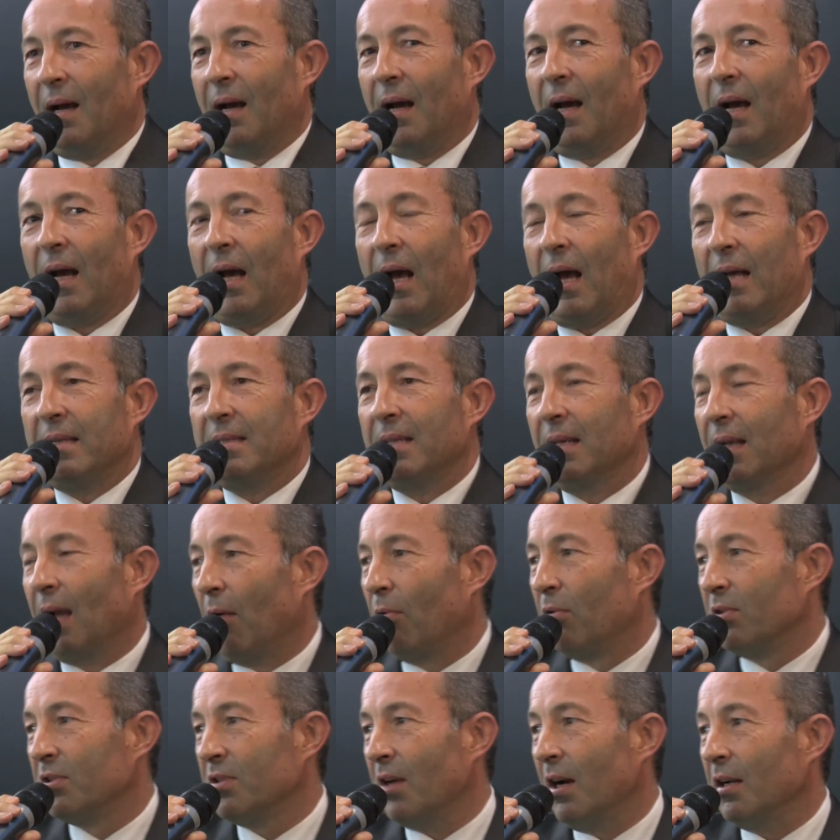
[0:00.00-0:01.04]
I, think I
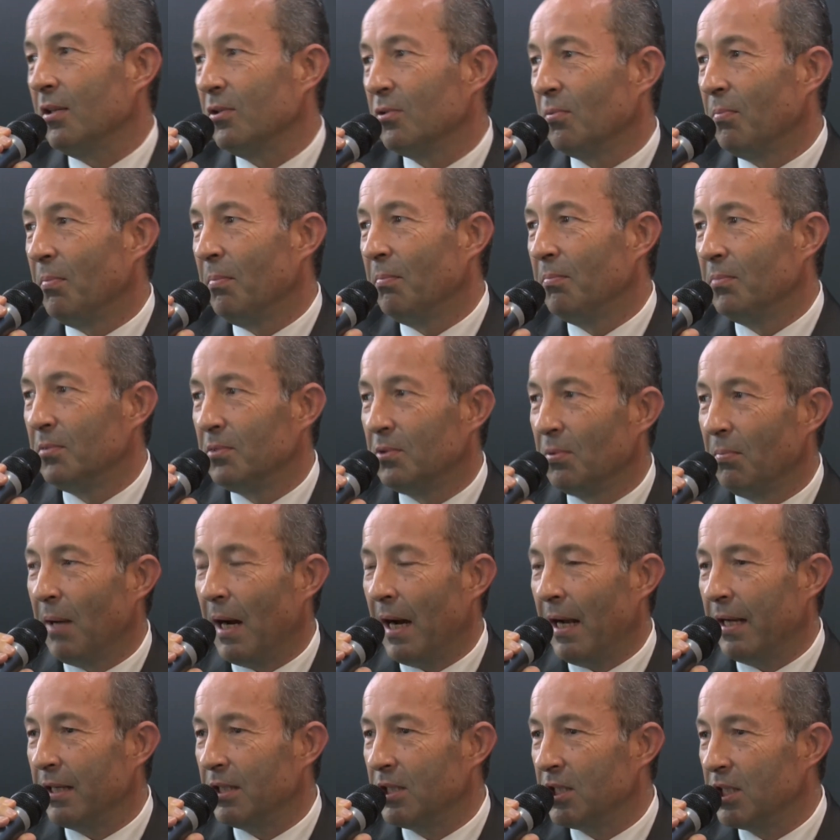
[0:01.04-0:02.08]
will try to, to
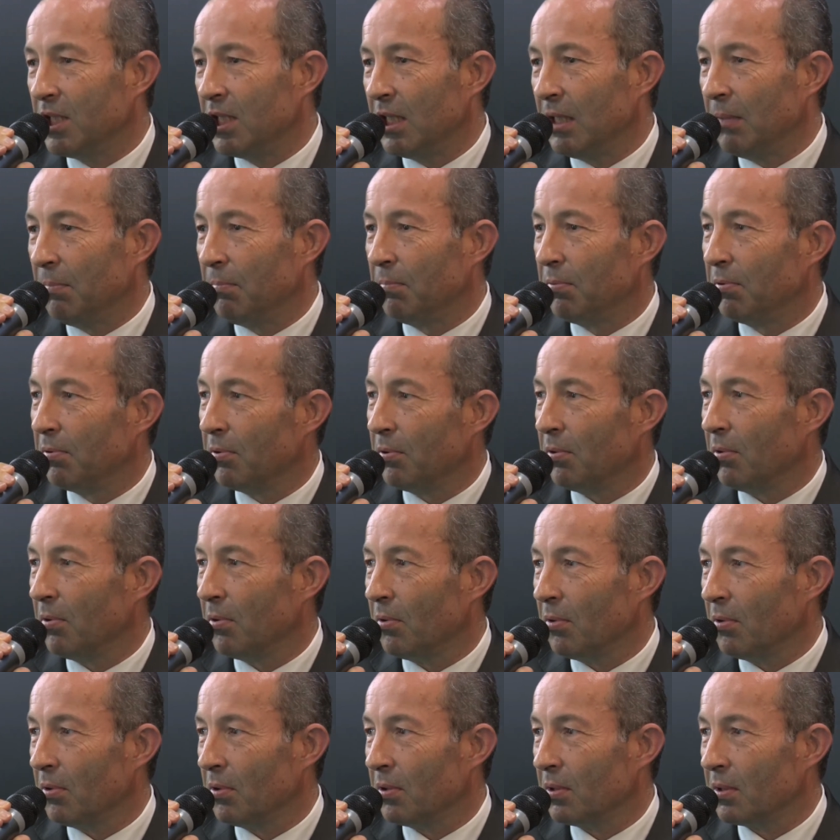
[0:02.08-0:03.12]
buy cheap
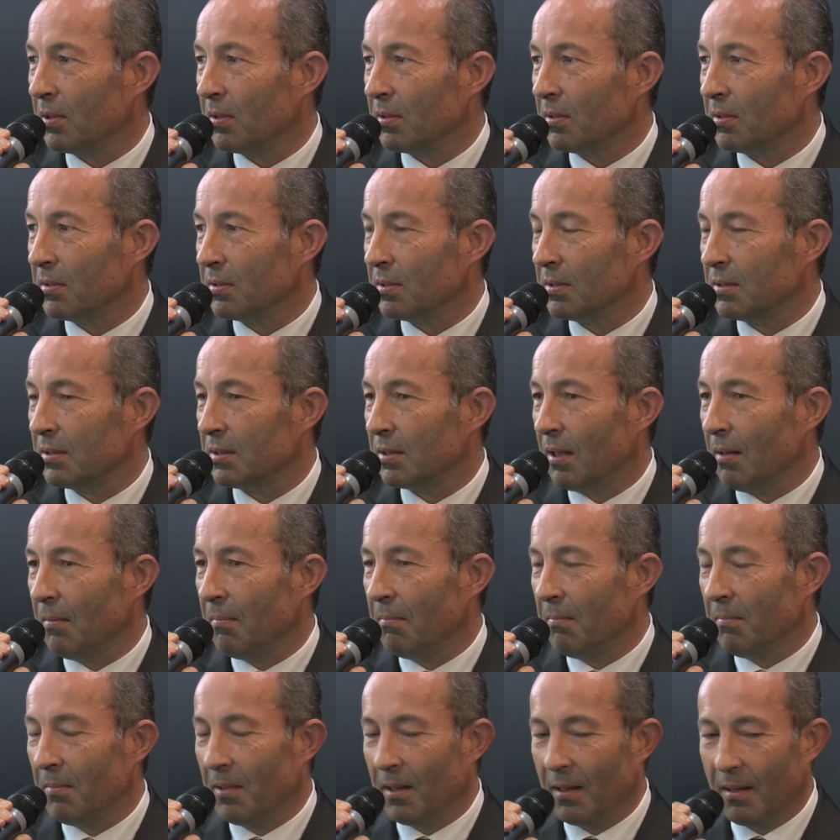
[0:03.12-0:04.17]

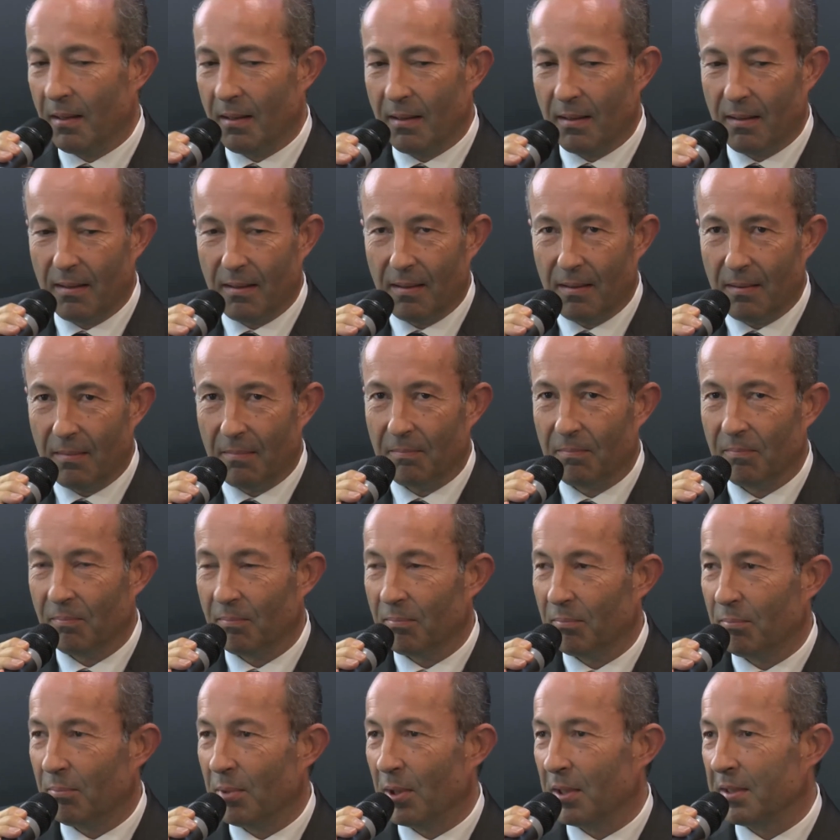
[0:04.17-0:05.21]
some um,
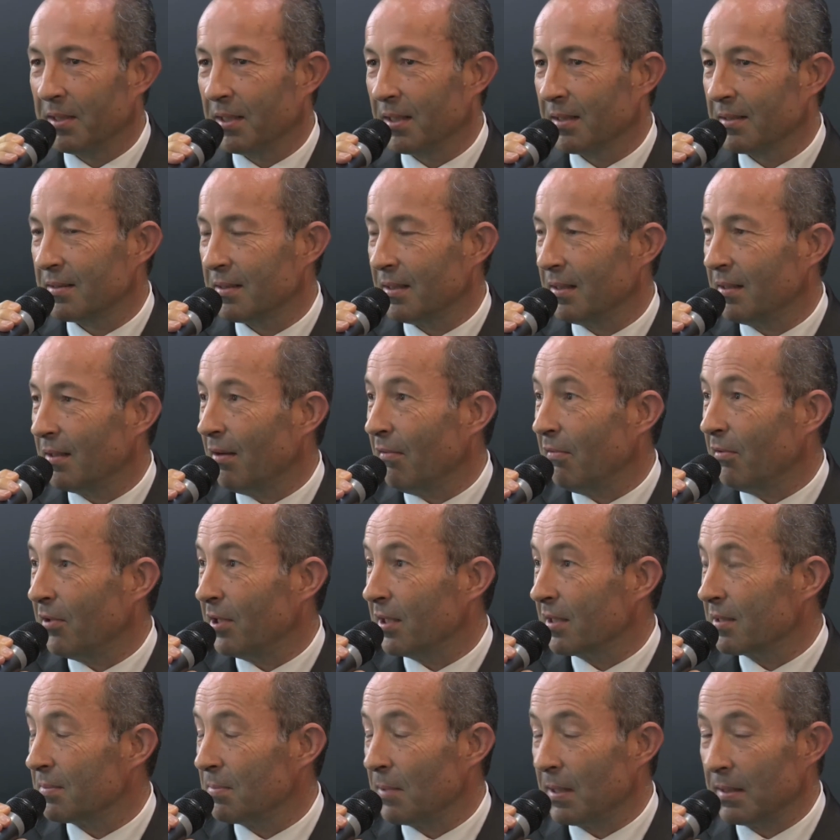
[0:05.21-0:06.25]
buildings that are
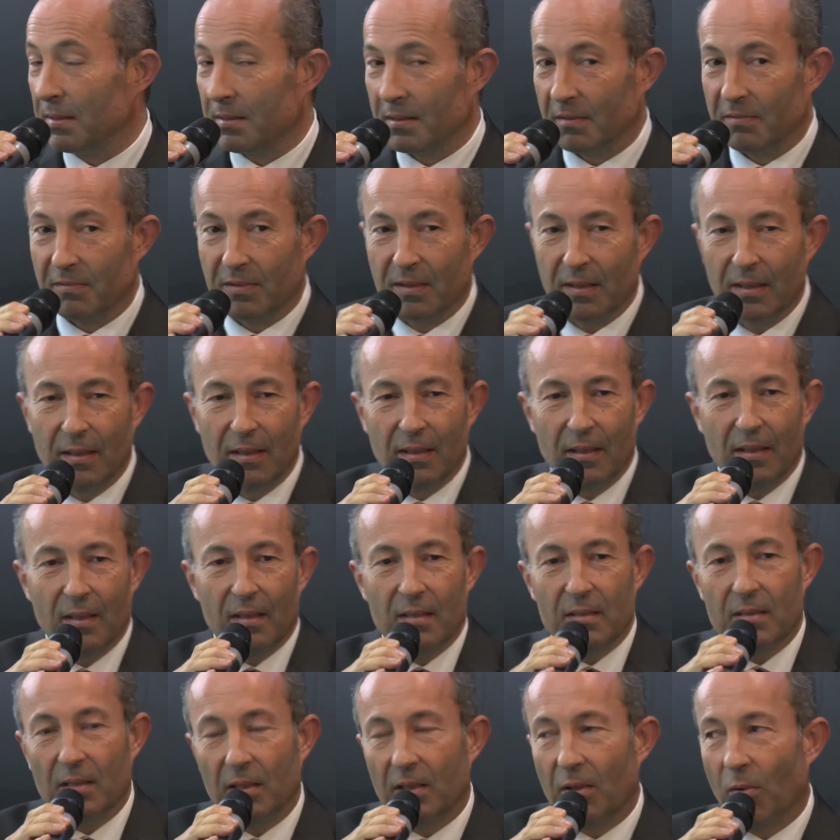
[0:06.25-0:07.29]
very expensive.
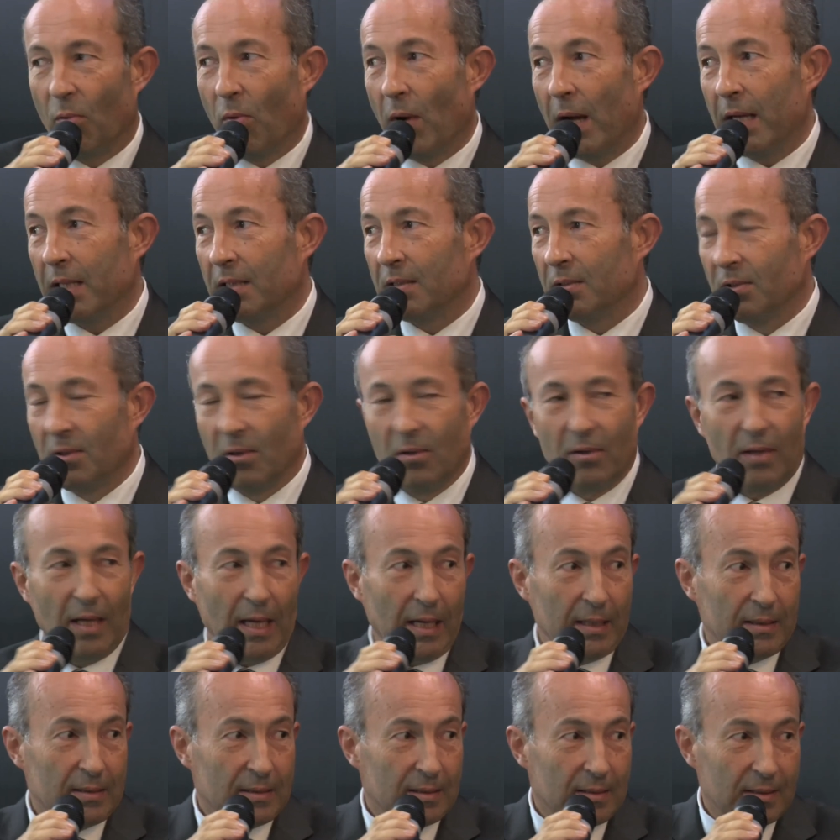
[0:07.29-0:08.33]
So the way to do
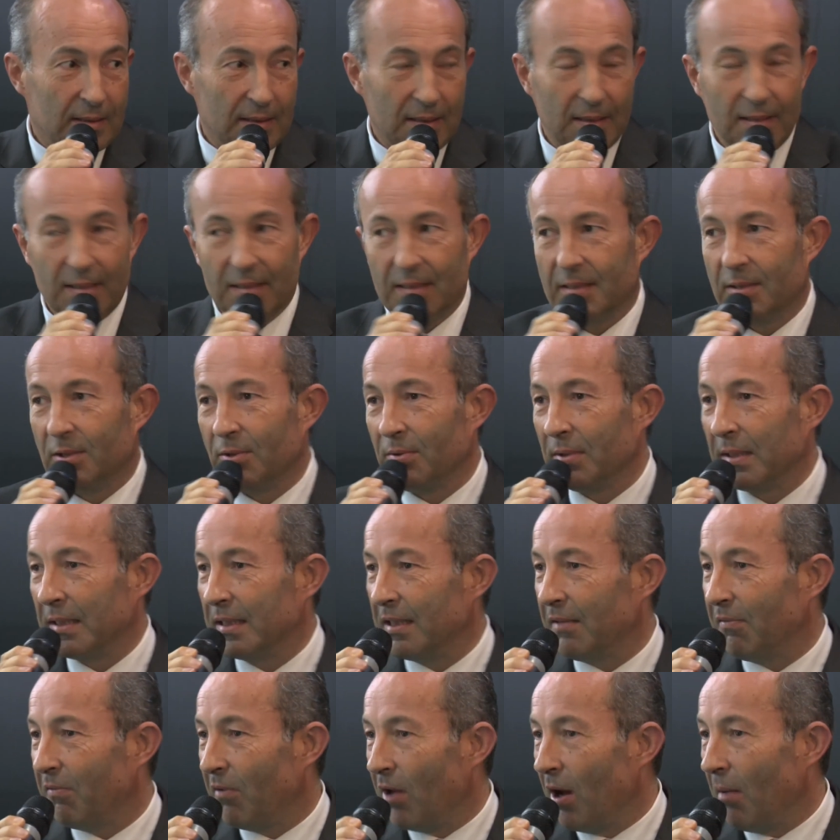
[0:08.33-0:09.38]
that is, is doing
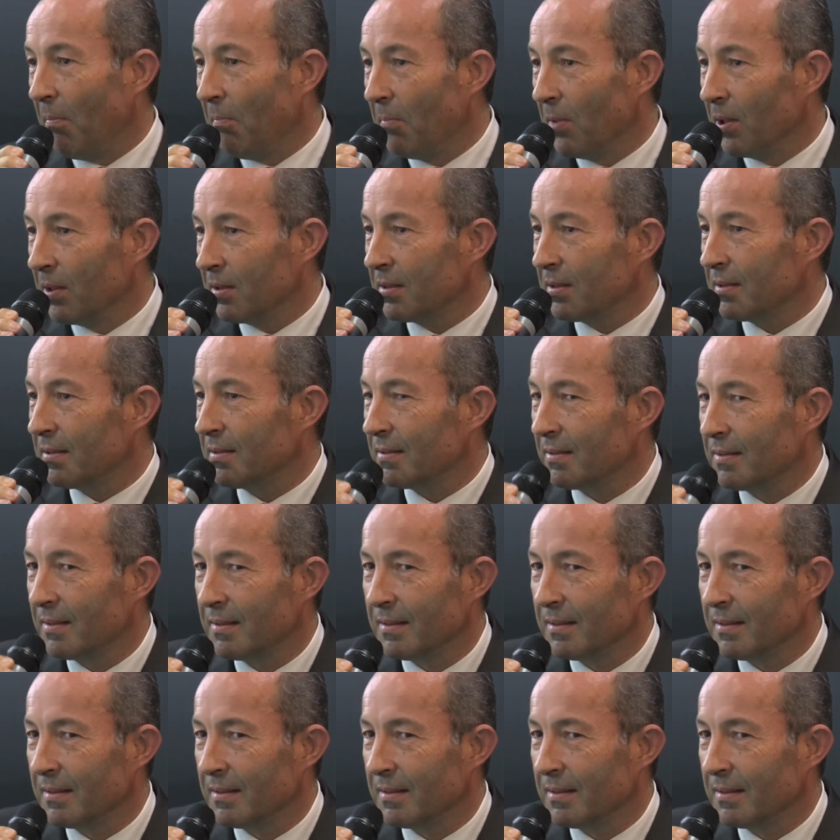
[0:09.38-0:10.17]
developments